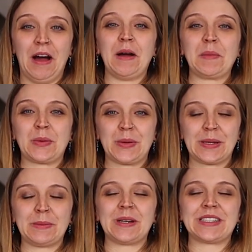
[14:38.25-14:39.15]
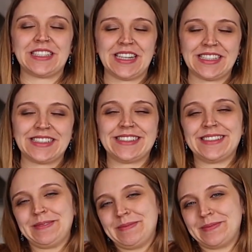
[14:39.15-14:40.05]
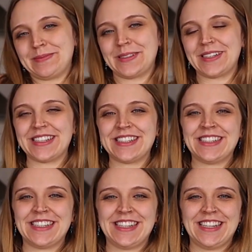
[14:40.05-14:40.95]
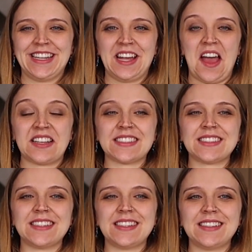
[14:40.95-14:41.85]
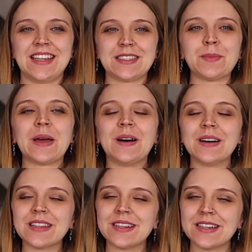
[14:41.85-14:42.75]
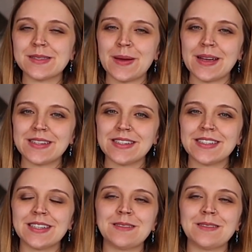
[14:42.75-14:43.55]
I'm pretty much done. But yeah, it's a bit harder than I expected,